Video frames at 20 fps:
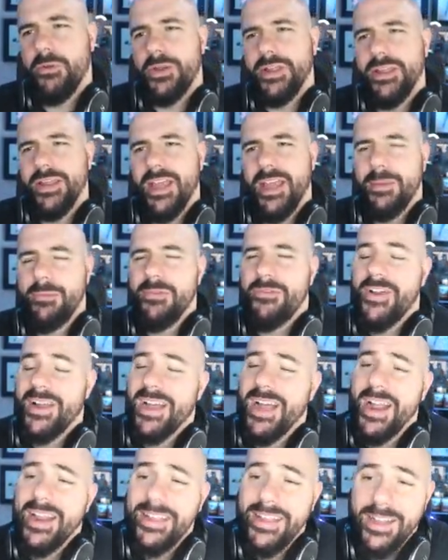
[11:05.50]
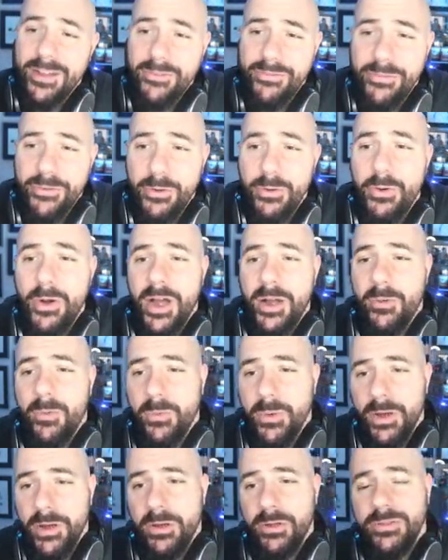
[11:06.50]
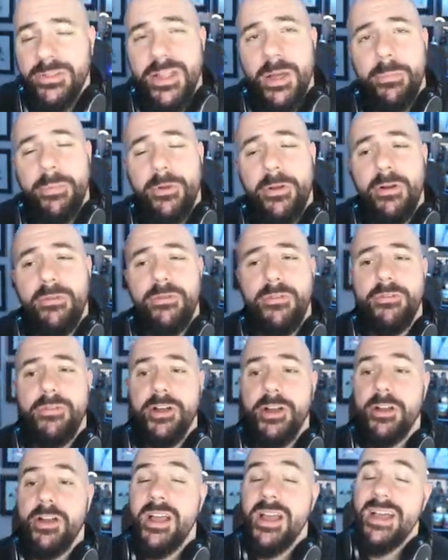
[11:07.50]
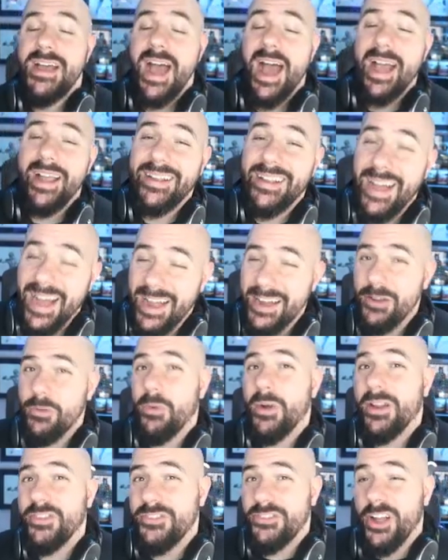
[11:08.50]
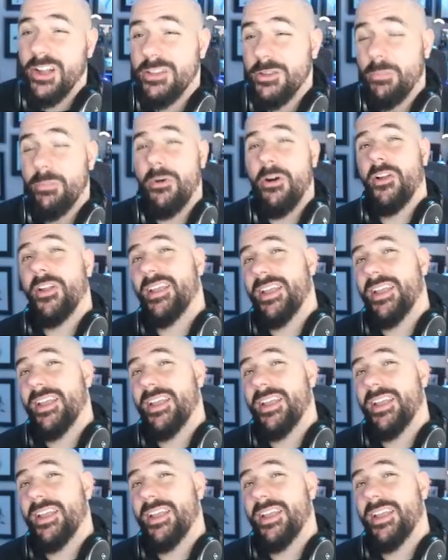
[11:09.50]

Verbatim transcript: the game. If I got to kick a field goal, I will. Dump it off over here. I kind of want to chuck the ball to